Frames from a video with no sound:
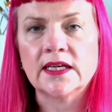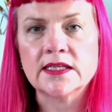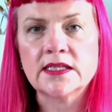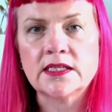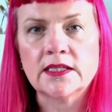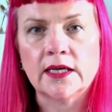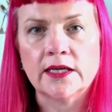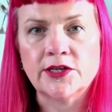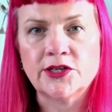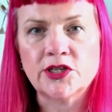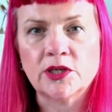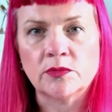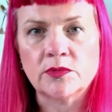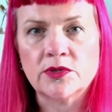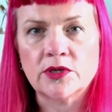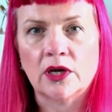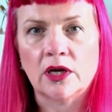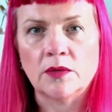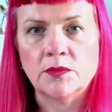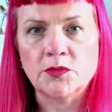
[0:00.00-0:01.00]
stage
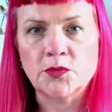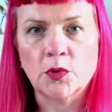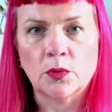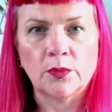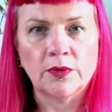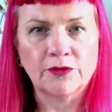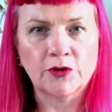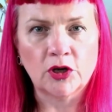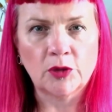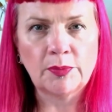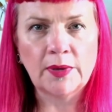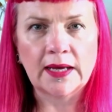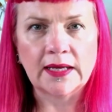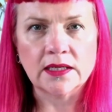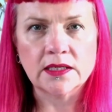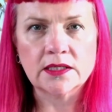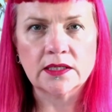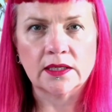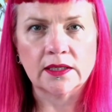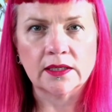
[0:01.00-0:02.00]
sometimes when we've got a
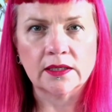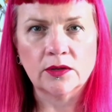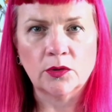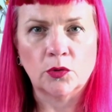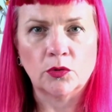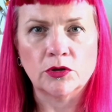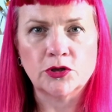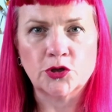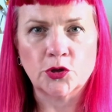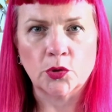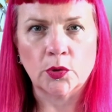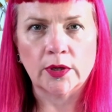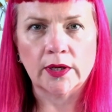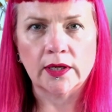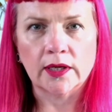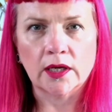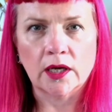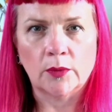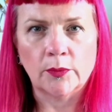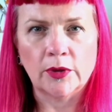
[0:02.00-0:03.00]
painting or a drawing
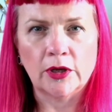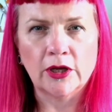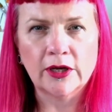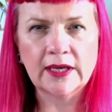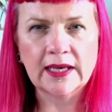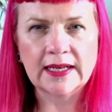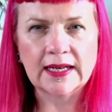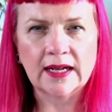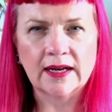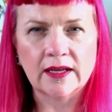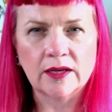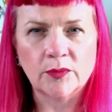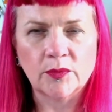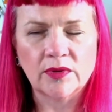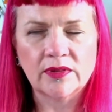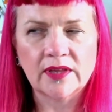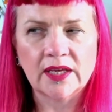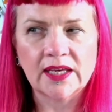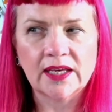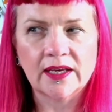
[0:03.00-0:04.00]
and we're looking at it and we're
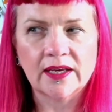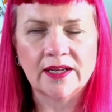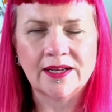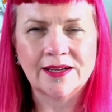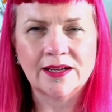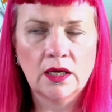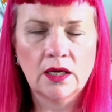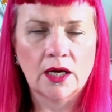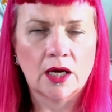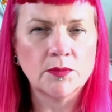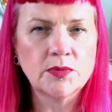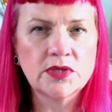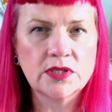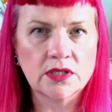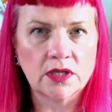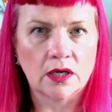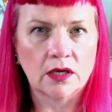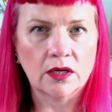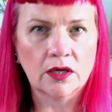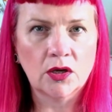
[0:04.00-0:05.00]
thinking, I'm
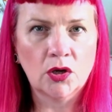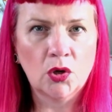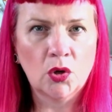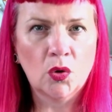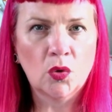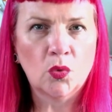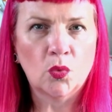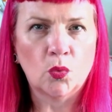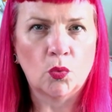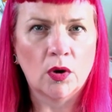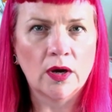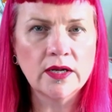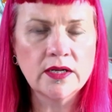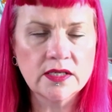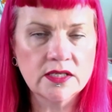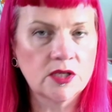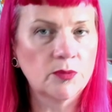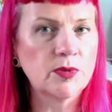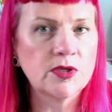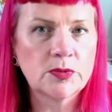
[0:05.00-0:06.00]
stuck. Why does
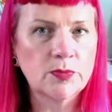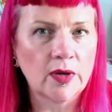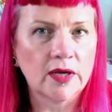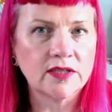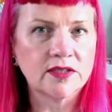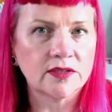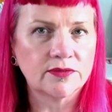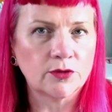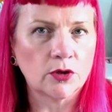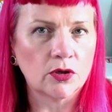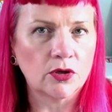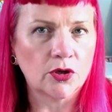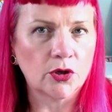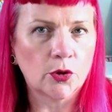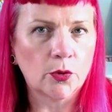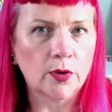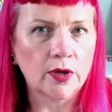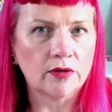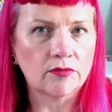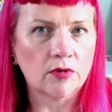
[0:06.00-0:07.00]
the perspective not look
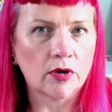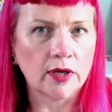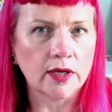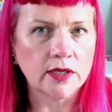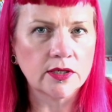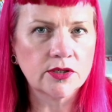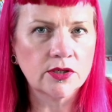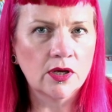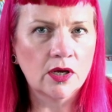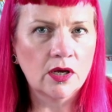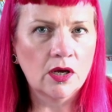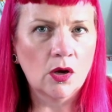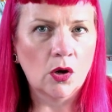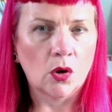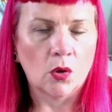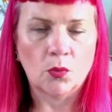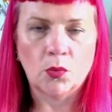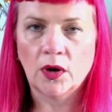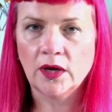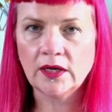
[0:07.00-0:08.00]
quite right?
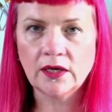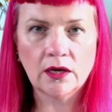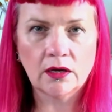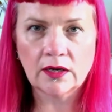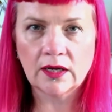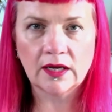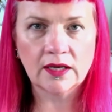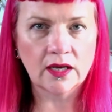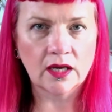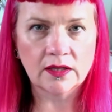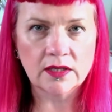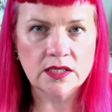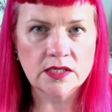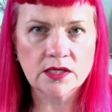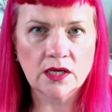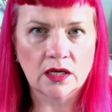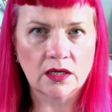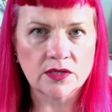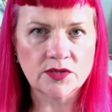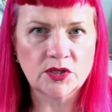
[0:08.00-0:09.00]
Or why can't I get these
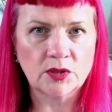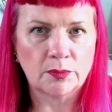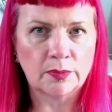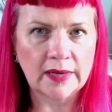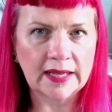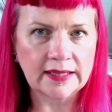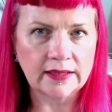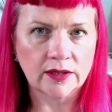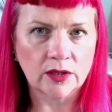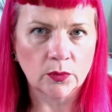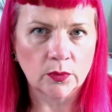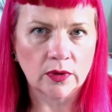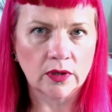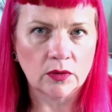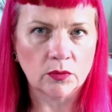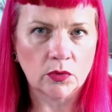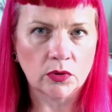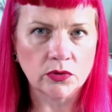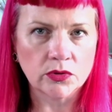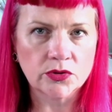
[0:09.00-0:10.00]
colours to blend the way I
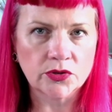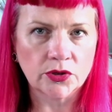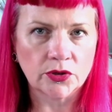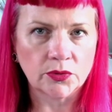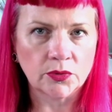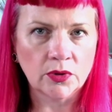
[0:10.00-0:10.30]
want to?